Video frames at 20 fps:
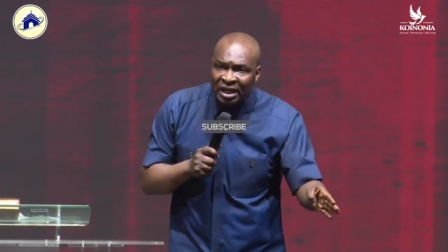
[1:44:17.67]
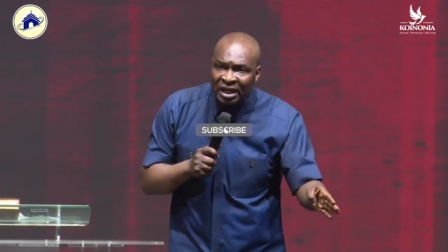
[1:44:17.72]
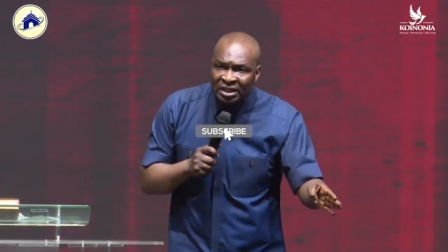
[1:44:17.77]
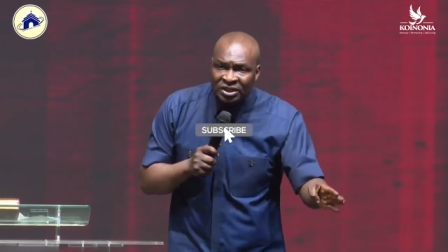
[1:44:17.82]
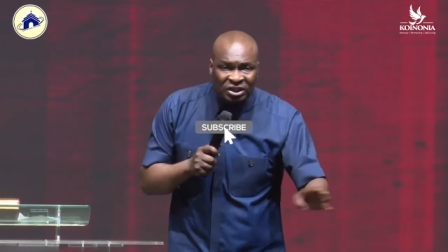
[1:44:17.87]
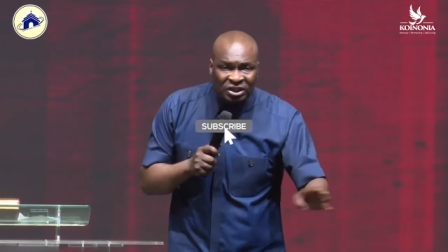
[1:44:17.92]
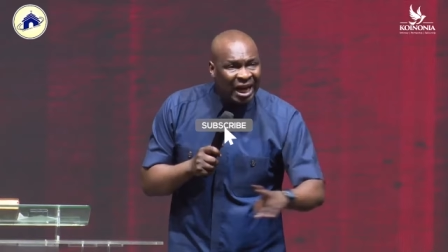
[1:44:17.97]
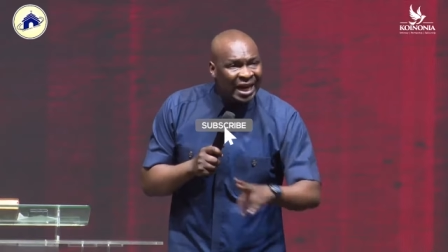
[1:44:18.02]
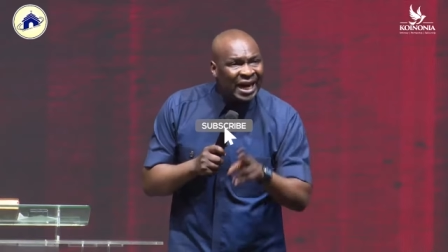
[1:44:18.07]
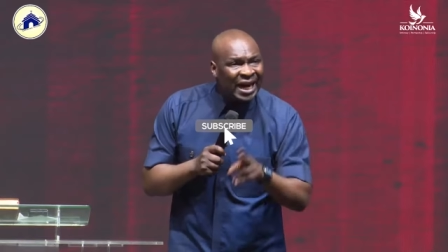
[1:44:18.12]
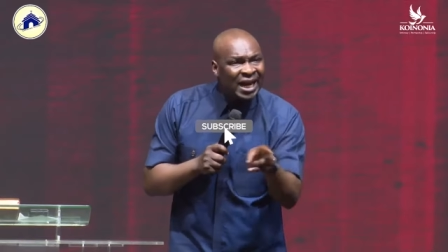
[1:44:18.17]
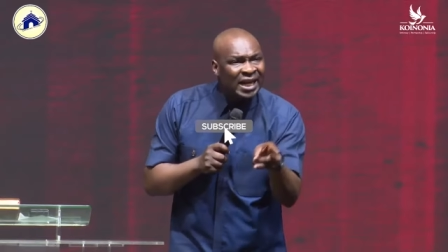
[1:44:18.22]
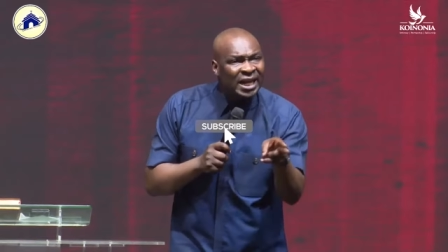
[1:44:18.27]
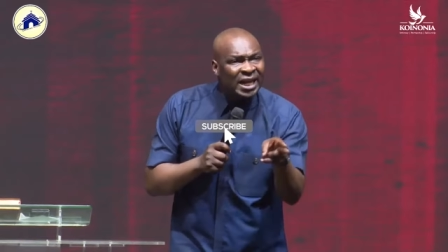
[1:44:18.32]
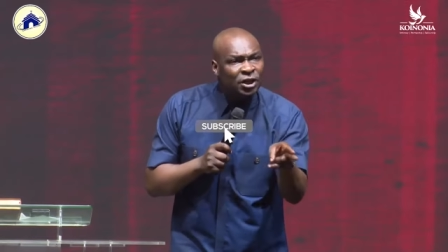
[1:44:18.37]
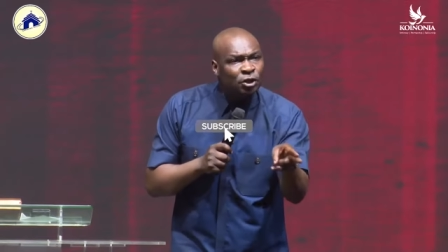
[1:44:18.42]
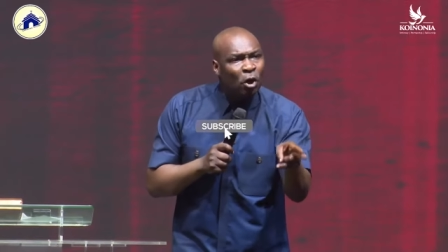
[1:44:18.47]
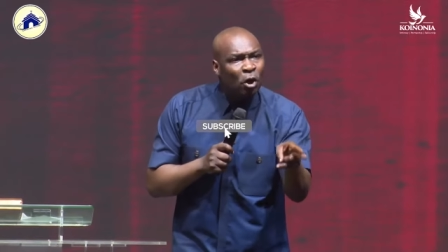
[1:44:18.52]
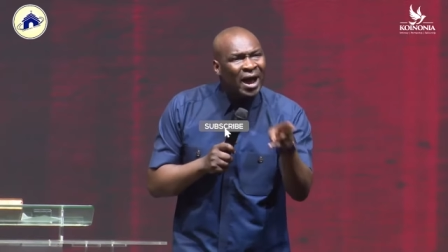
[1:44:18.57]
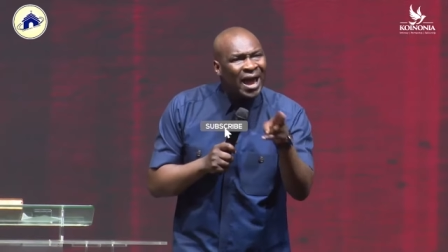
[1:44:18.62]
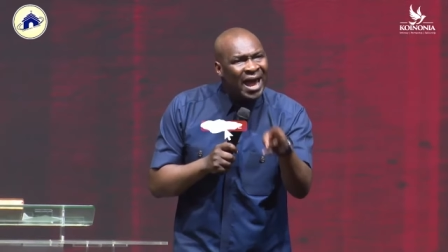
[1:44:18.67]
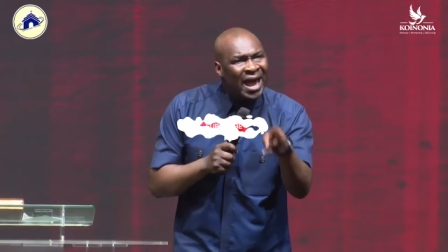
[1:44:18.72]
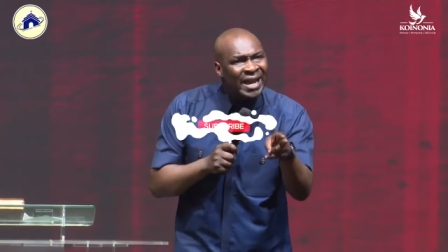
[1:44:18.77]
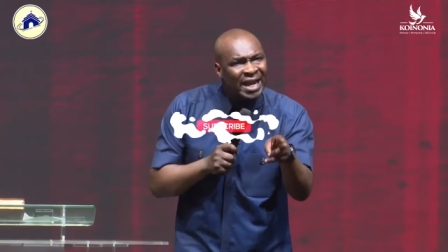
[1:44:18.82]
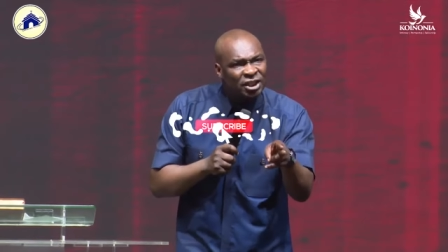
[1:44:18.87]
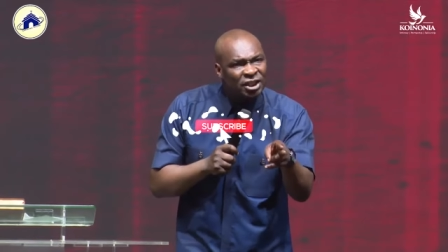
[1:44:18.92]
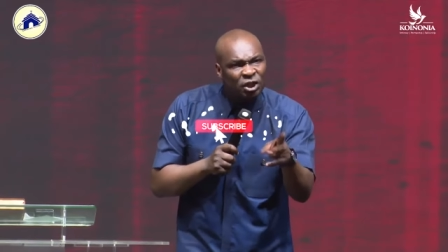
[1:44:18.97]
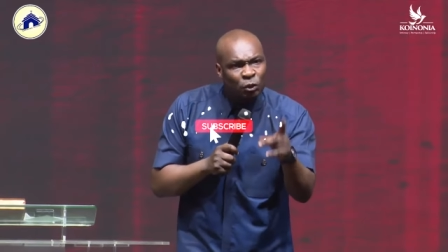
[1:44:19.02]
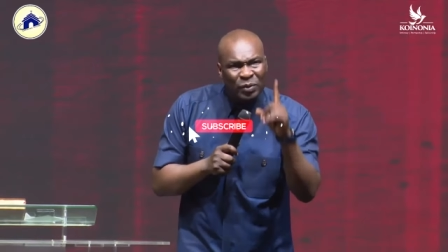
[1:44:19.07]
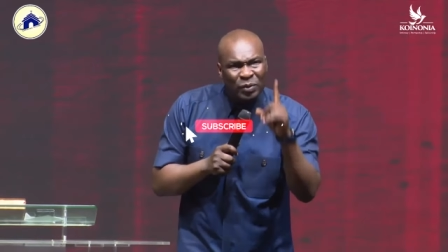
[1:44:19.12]
Channeling your
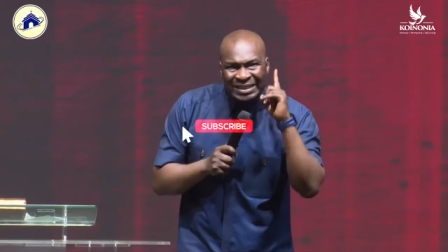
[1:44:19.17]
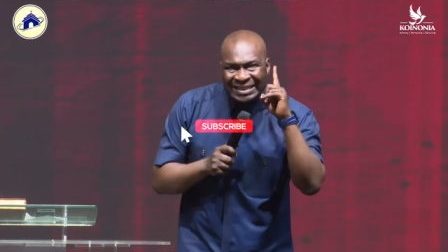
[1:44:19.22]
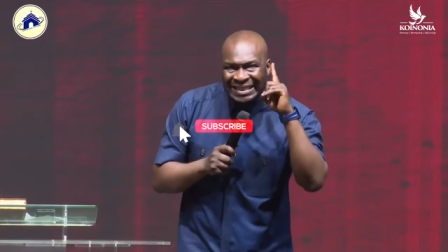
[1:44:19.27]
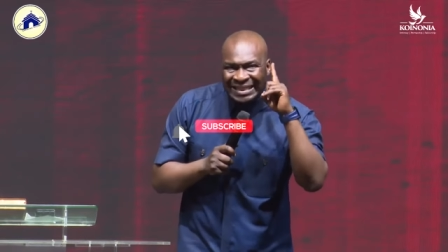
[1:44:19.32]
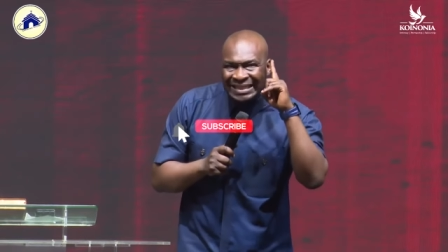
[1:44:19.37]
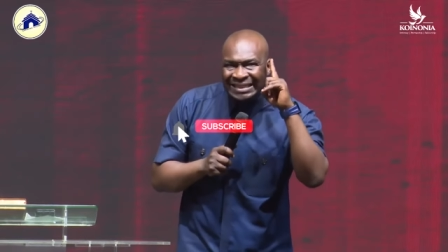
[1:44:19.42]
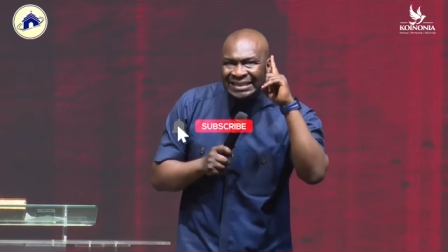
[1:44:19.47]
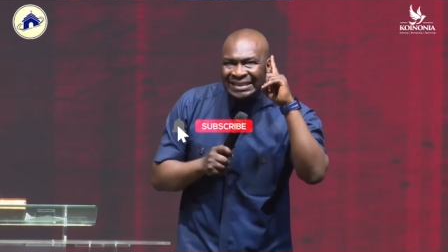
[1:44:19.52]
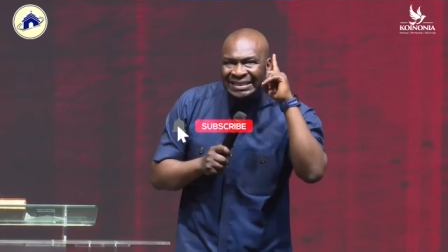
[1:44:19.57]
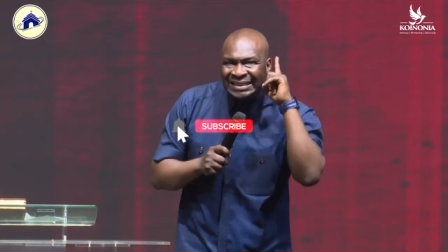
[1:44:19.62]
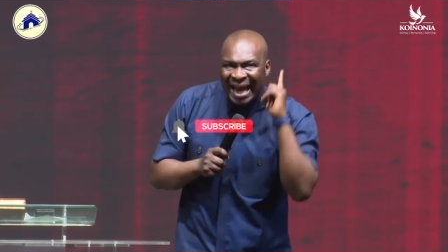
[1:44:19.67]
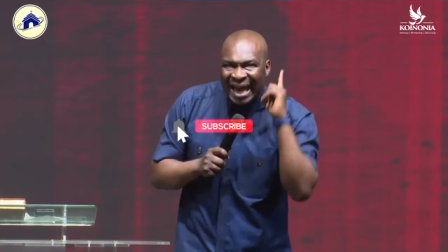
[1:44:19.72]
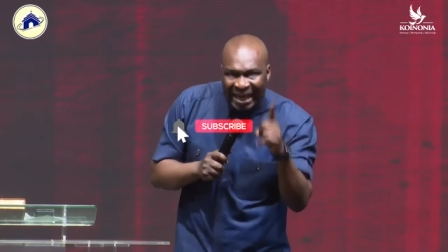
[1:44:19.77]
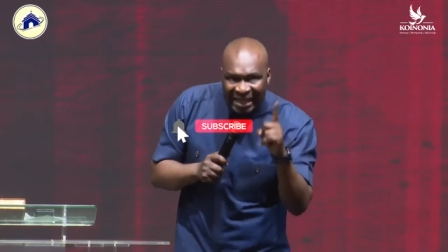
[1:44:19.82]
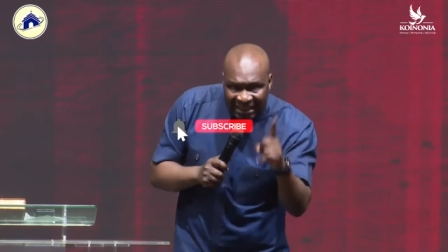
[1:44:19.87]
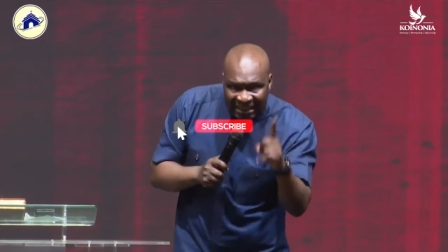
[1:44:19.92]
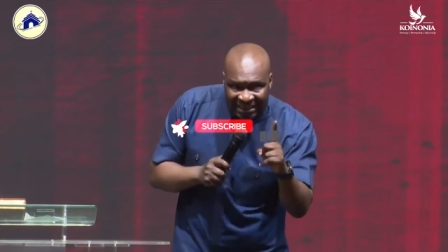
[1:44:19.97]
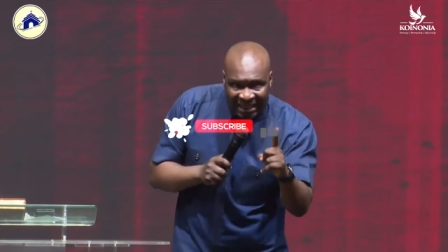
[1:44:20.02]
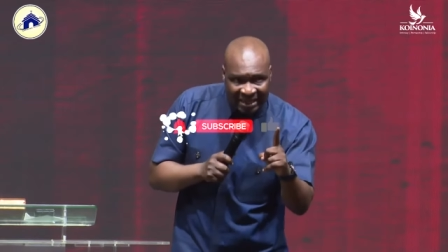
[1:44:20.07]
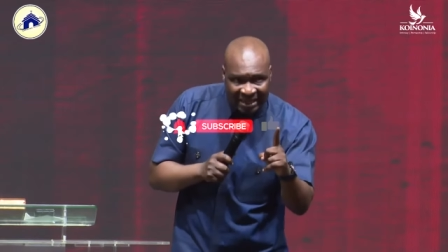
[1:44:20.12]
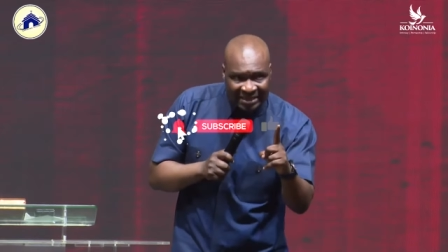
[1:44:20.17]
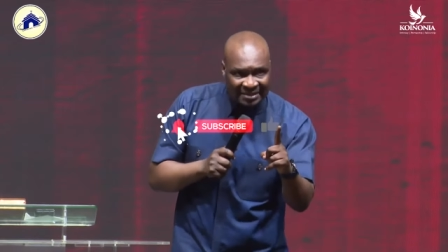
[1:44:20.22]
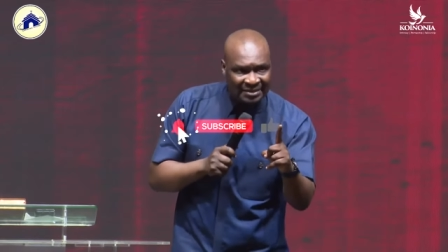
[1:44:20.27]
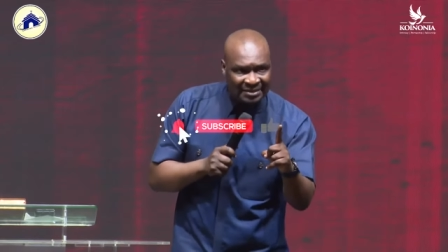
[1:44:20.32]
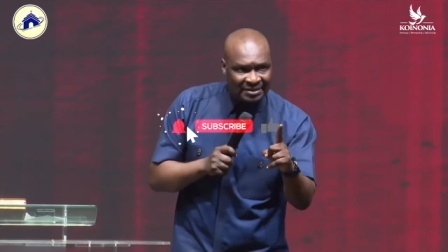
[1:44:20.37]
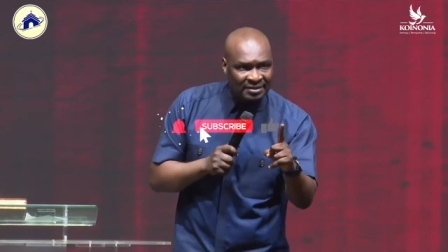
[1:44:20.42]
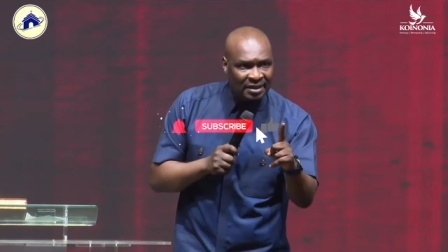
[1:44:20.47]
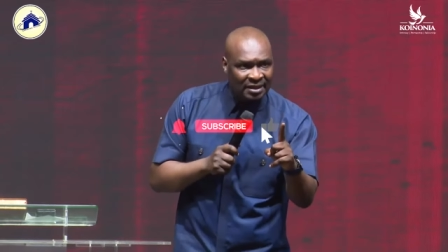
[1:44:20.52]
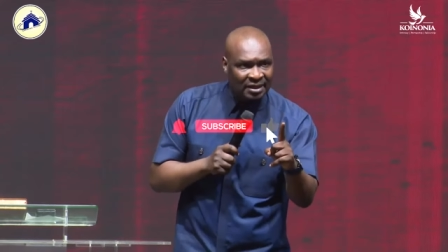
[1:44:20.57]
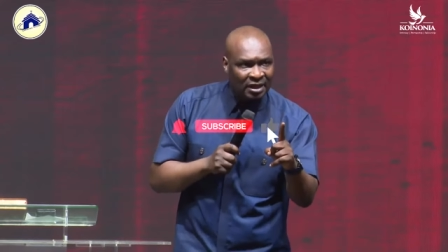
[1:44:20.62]
energy with intelligence